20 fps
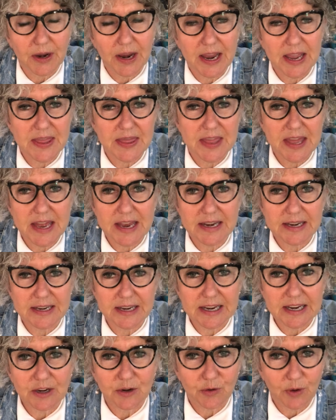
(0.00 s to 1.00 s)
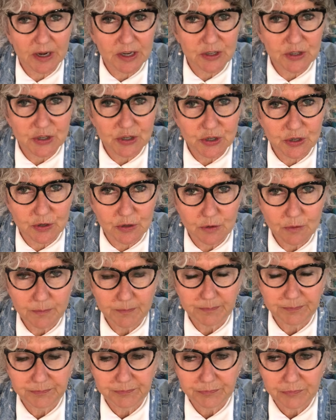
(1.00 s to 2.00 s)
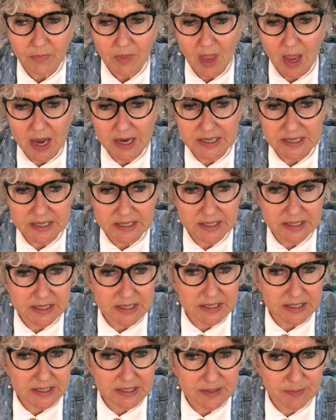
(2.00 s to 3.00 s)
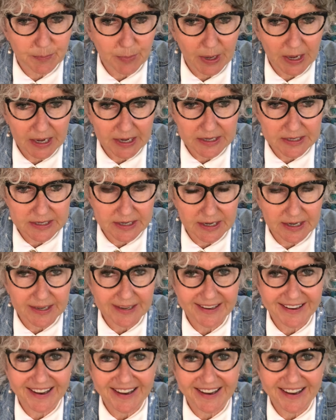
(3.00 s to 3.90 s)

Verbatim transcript: And then in grade two, I did this painting.